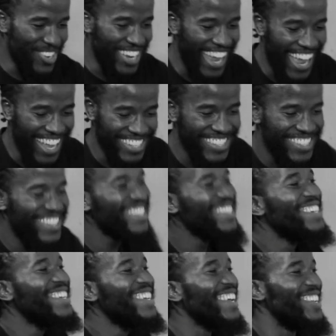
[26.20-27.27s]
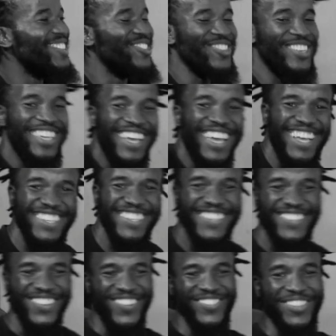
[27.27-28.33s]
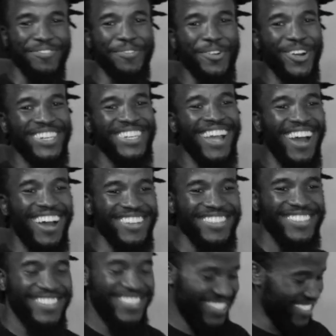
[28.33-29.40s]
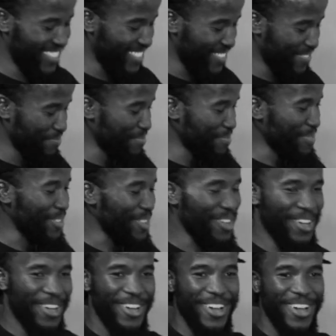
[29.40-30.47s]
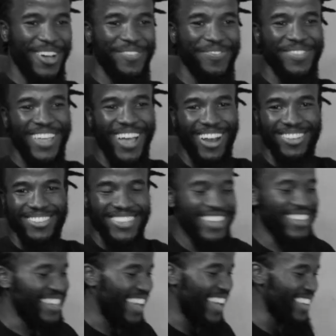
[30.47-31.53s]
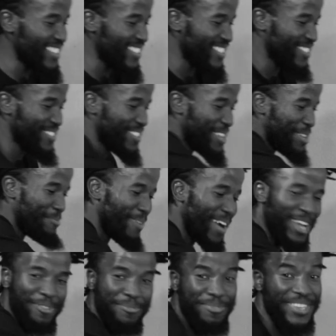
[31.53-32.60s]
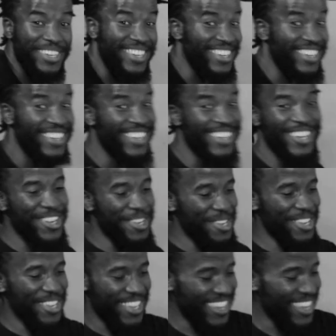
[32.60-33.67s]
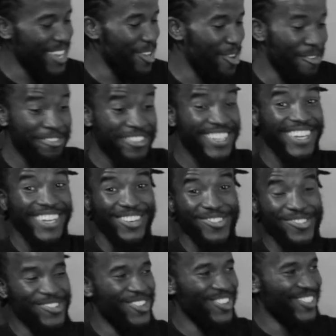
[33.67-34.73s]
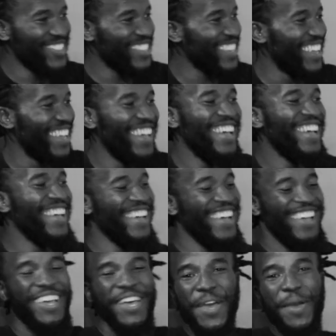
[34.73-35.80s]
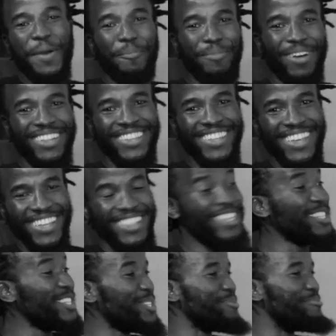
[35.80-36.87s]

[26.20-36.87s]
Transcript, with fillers: guest of the podcast. I'll say guest, he might be here often, who knows? But yeah, this is